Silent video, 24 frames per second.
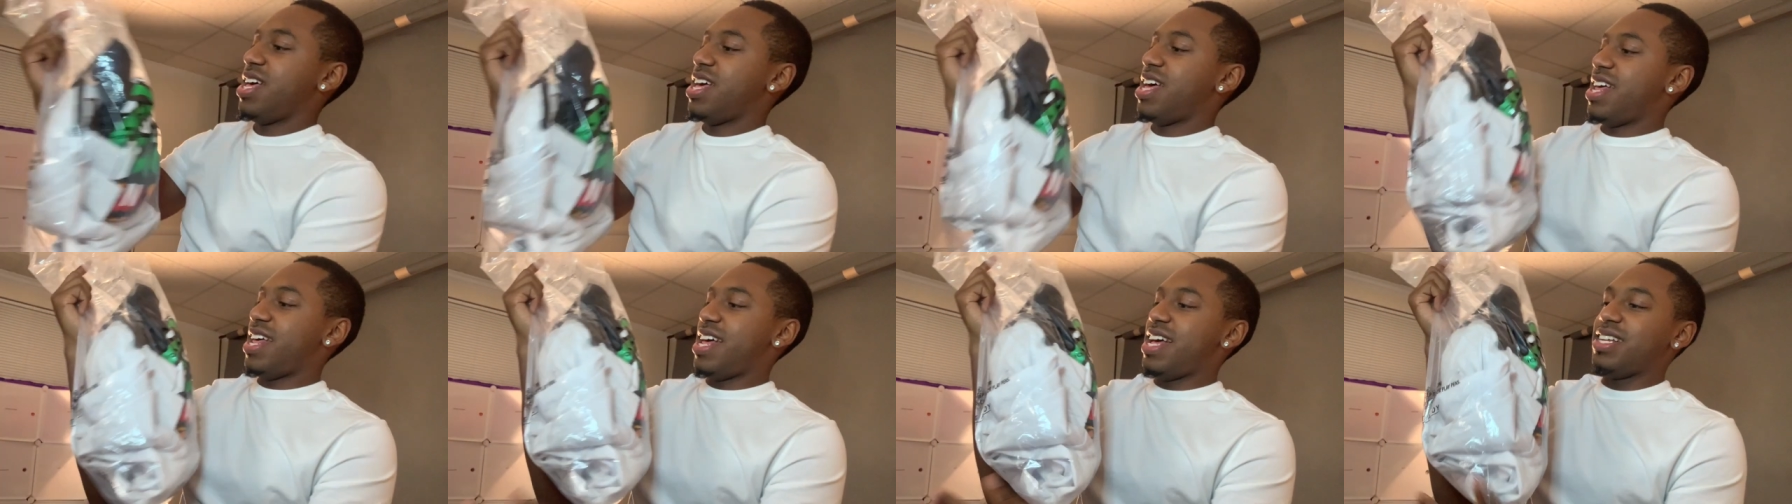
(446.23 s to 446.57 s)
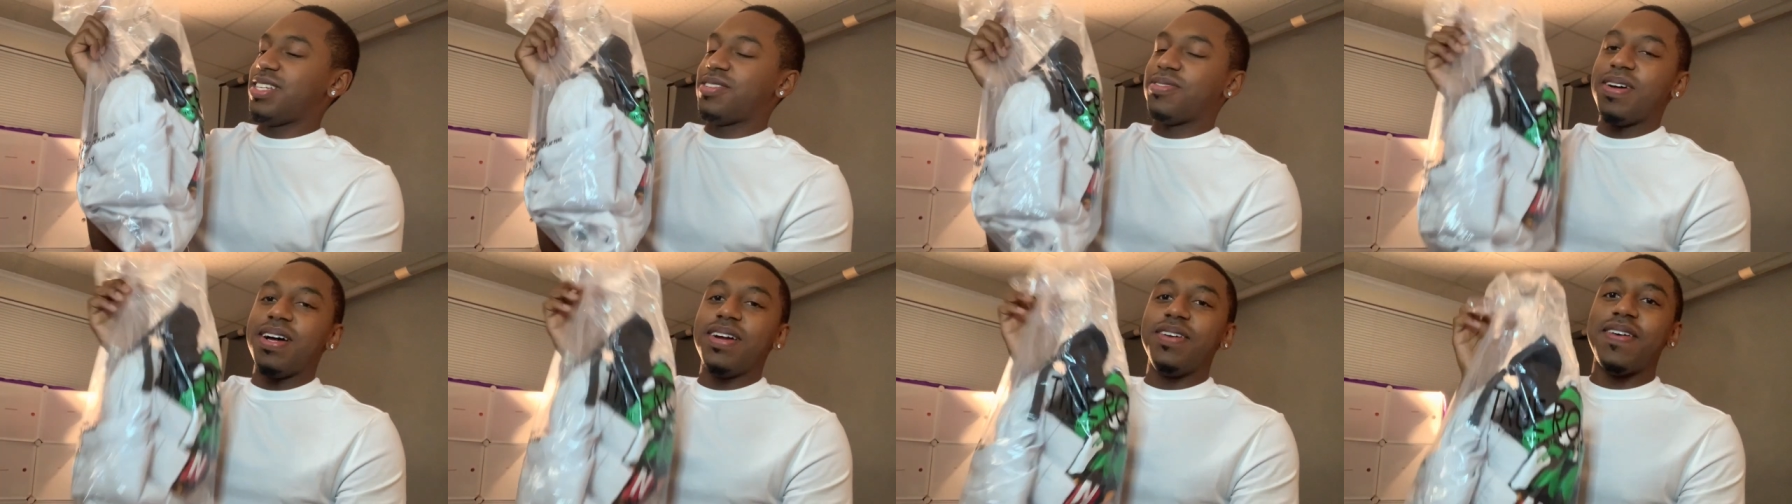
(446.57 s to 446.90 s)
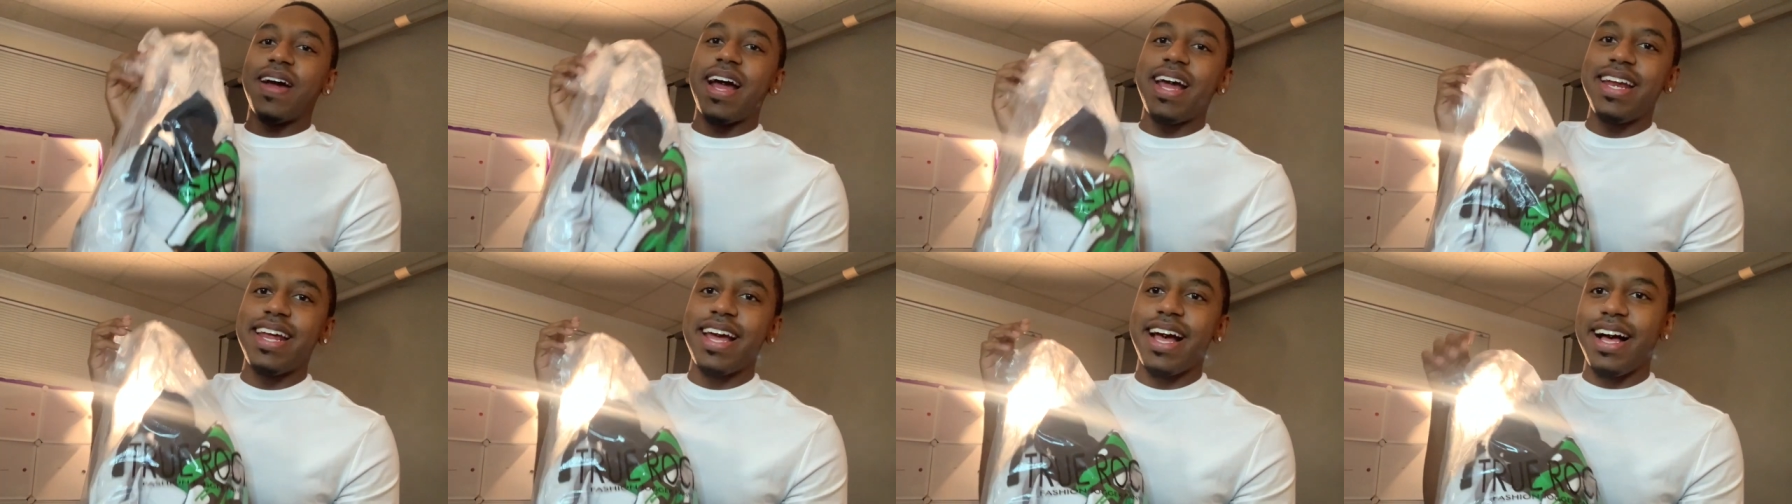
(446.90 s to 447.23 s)
This one
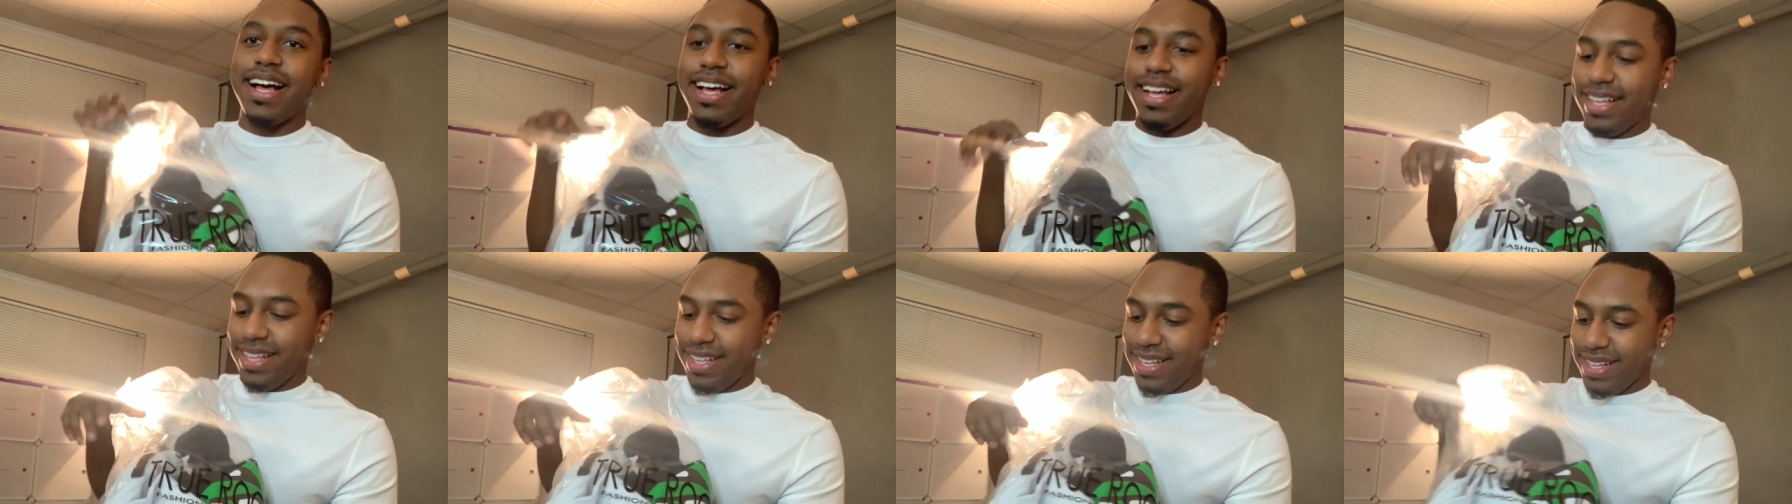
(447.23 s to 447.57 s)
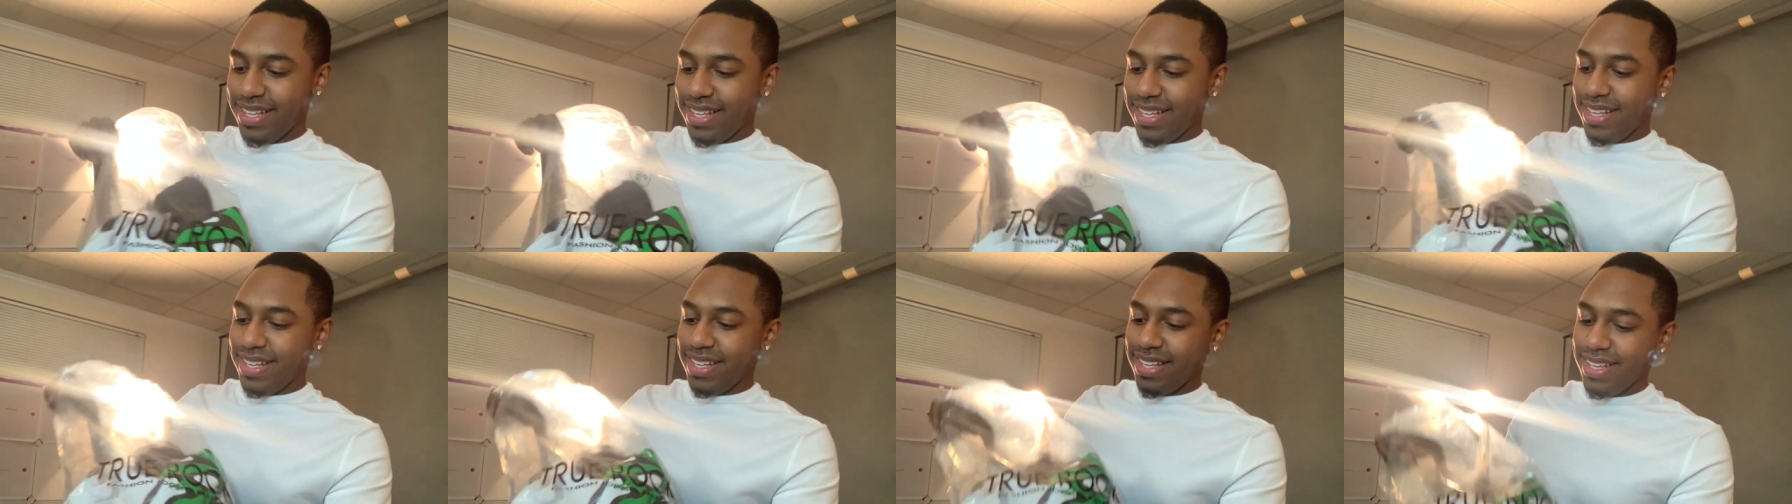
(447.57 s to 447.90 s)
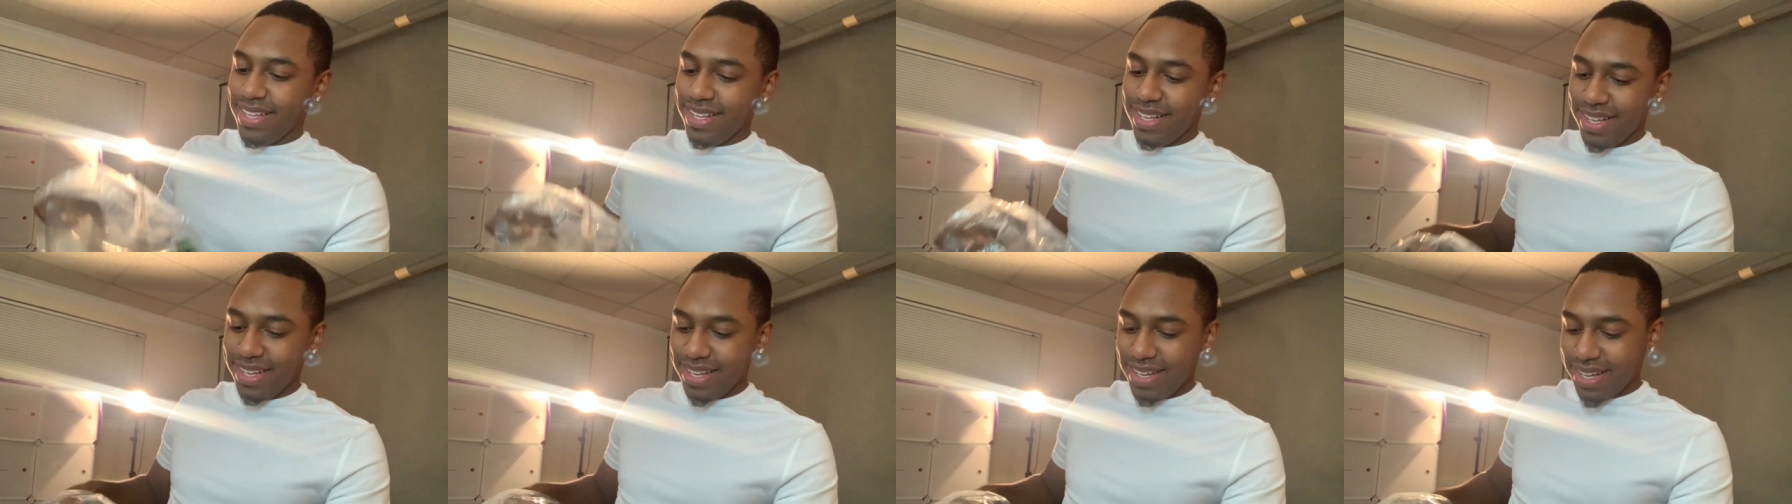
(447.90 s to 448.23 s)
right here.
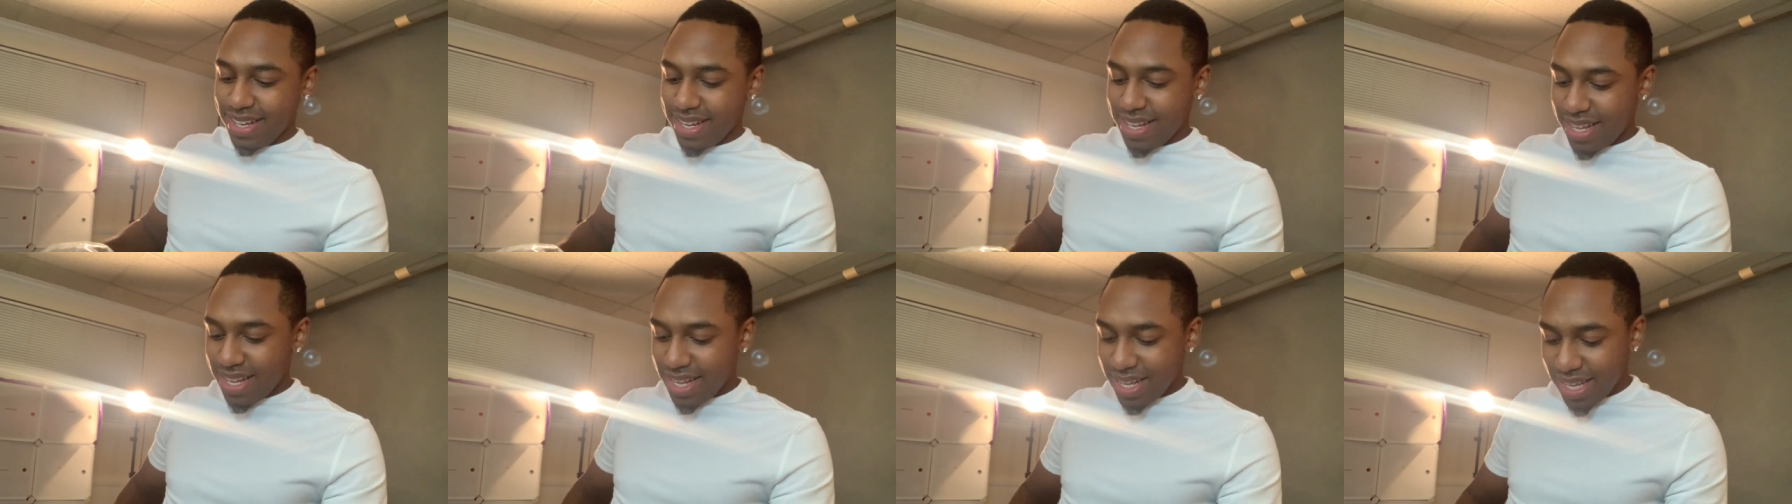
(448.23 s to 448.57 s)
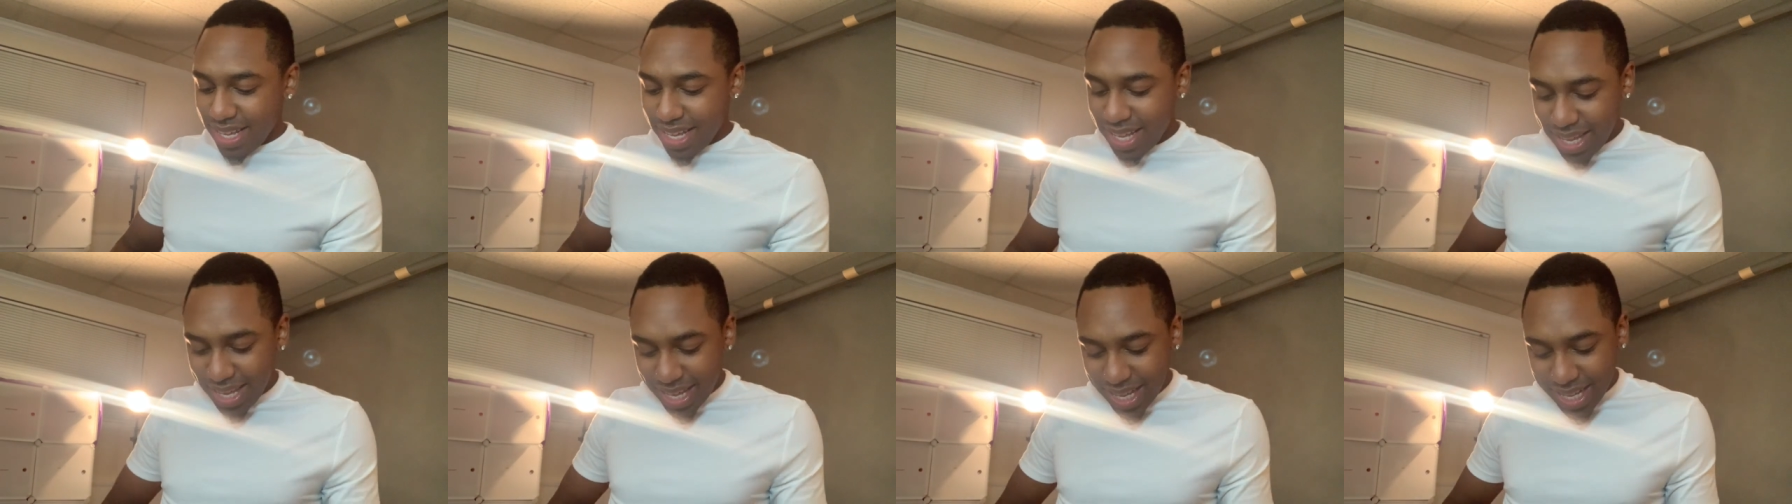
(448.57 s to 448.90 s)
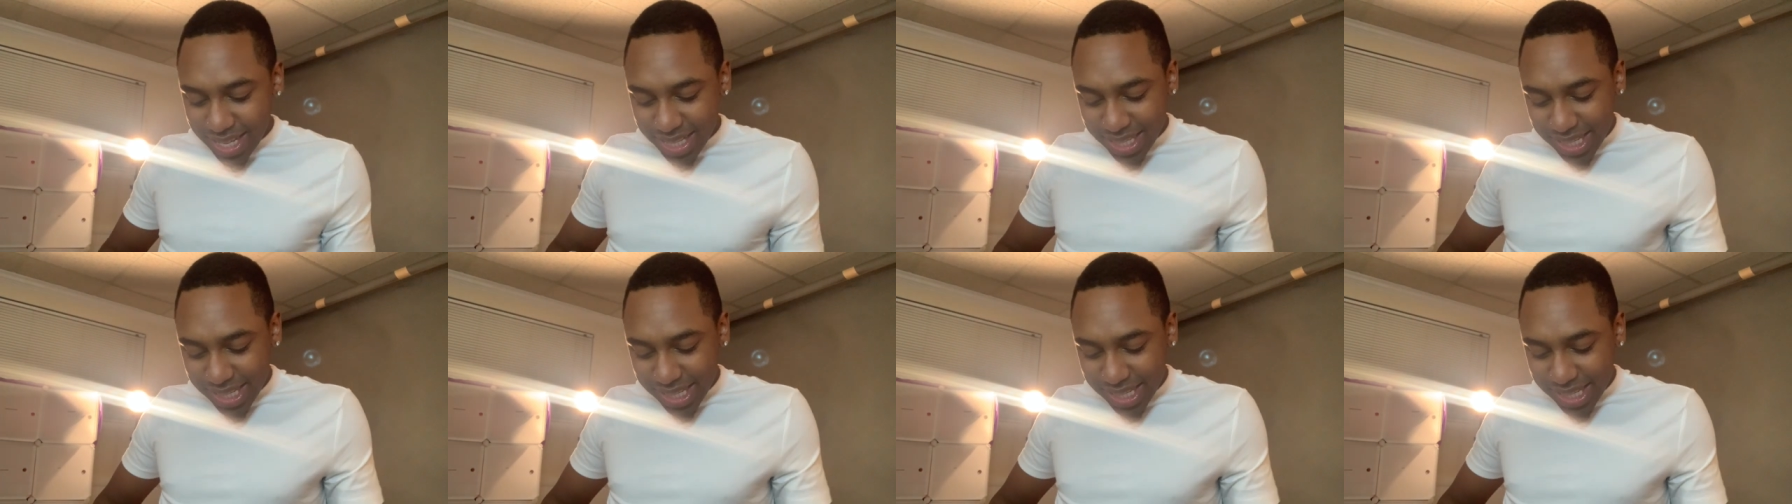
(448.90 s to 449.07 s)
Yeah,